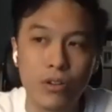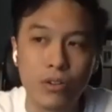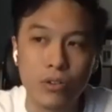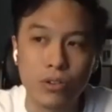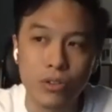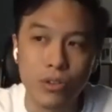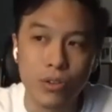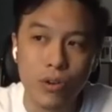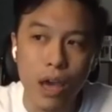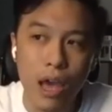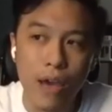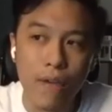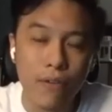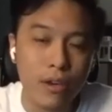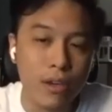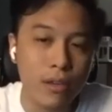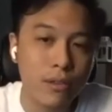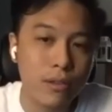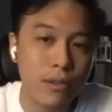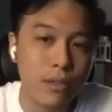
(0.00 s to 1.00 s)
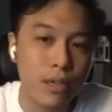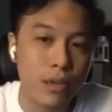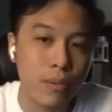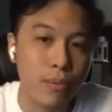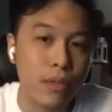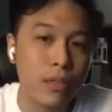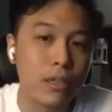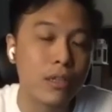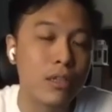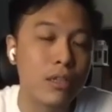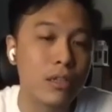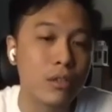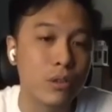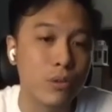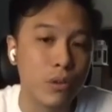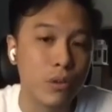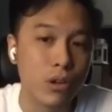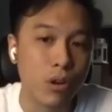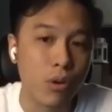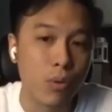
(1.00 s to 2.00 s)
so having the ability to
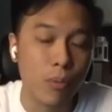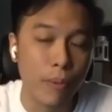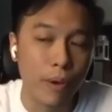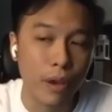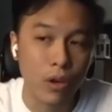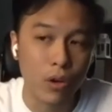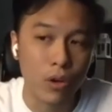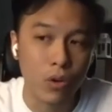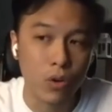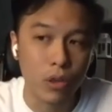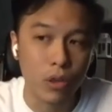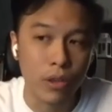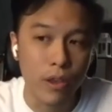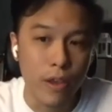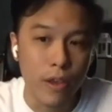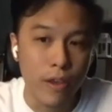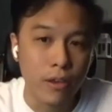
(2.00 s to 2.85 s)
do it on my own,